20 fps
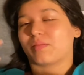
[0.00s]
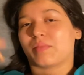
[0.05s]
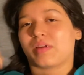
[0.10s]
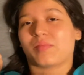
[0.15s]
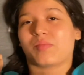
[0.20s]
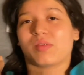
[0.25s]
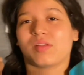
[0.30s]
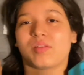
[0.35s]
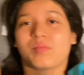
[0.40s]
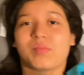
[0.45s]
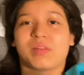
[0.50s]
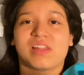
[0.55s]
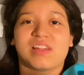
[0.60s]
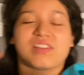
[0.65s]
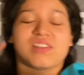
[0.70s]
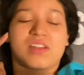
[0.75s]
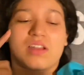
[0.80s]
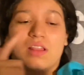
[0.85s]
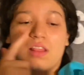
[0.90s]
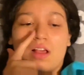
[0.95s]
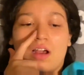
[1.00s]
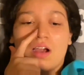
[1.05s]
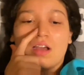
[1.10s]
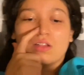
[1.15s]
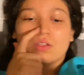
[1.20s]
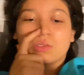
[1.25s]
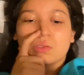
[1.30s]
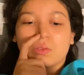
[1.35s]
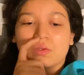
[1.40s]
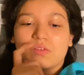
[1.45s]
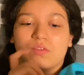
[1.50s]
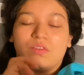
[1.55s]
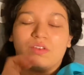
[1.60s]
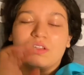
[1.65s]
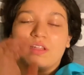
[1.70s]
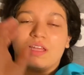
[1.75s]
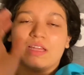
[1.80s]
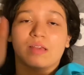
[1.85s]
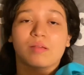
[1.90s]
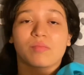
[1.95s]
My brother plays it a lot. So if
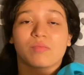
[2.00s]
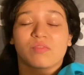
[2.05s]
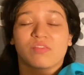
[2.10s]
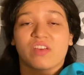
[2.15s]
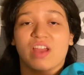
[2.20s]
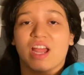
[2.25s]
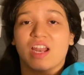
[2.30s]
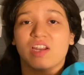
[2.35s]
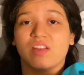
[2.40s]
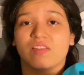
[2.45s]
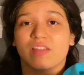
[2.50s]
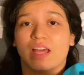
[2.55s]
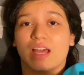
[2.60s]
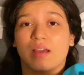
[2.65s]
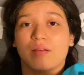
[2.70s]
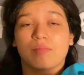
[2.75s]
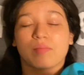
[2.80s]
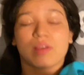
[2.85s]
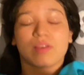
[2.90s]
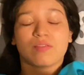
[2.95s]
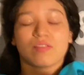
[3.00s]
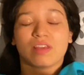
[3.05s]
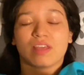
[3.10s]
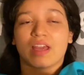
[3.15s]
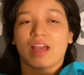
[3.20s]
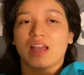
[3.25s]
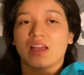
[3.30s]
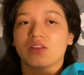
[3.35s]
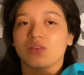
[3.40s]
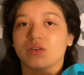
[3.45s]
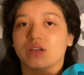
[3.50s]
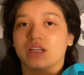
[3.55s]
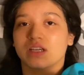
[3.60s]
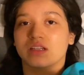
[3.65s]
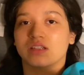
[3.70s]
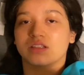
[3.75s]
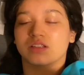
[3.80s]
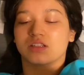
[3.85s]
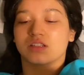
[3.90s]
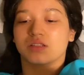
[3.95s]
you're like a fan of that, maybe, yeah, you
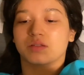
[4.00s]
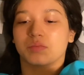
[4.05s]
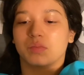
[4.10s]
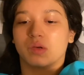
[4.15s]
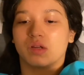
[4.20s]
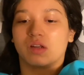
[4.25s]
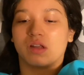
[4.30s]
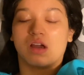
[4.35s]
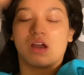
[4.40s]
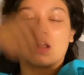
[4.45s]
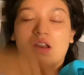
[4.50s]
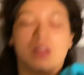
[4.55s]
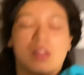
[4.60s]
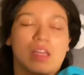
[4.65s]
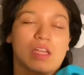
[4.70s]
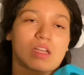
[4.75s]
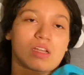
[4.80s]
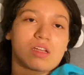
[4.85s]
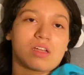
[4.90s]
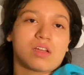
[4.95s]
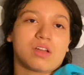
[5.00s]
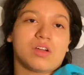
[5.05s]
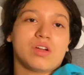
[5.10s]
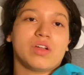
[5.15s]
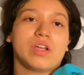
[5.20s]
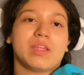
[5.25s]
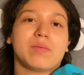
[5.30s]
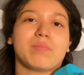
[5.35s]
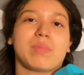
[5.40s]
can just put it on like a hoodie.